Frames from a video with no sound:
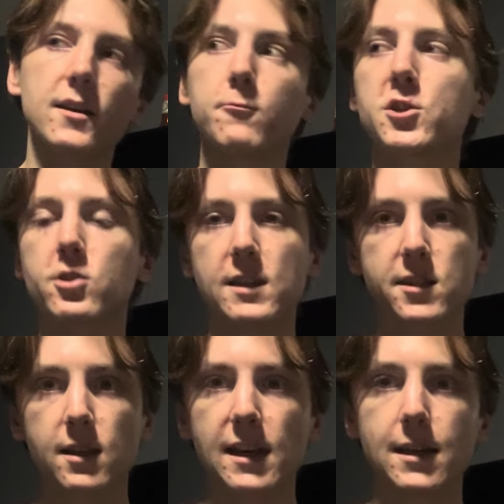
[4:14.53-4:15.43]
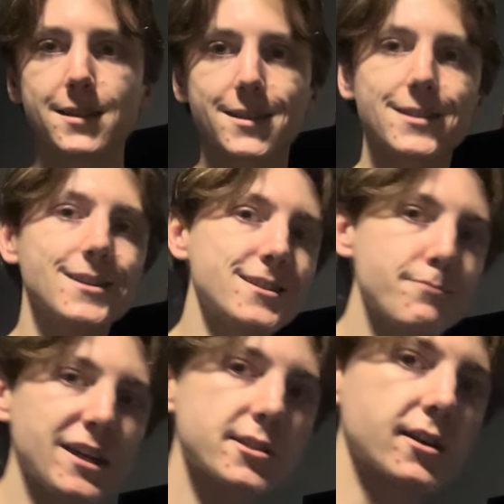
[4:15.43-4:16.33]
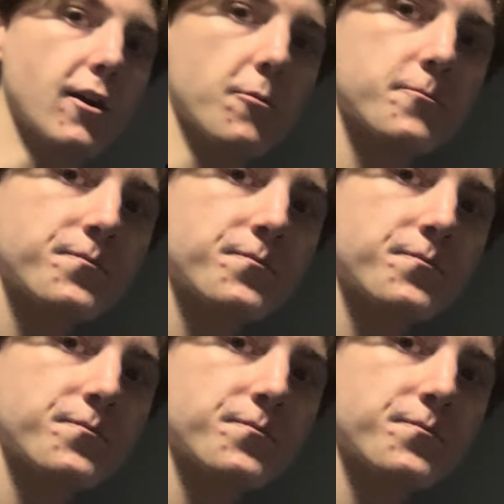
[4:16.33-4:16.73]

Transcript: which in this case is Mexico.